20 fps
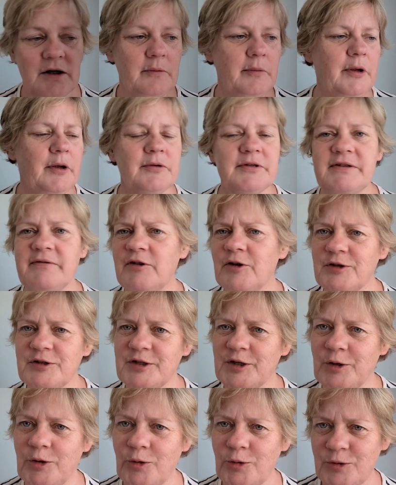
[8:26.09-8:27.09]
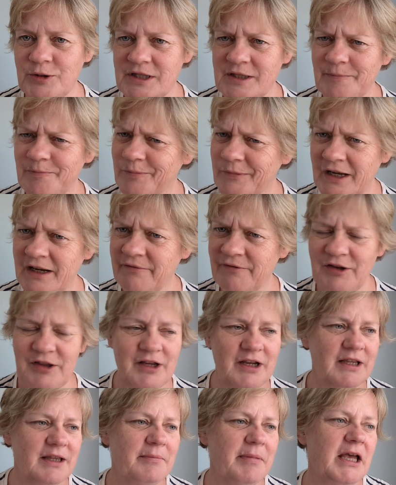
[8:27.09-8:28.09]
We always have lots of crows and
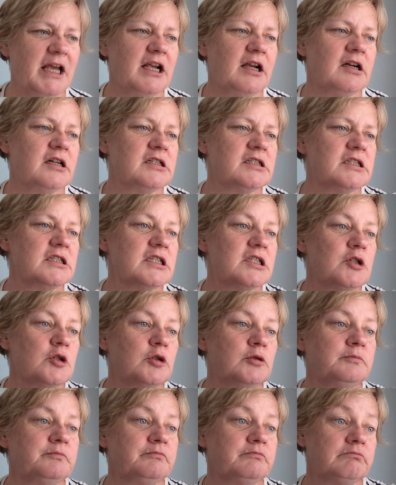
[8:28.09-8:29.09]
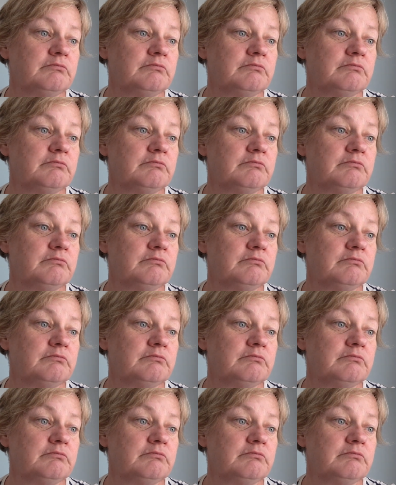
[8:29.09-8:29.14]
everything in the back garden, so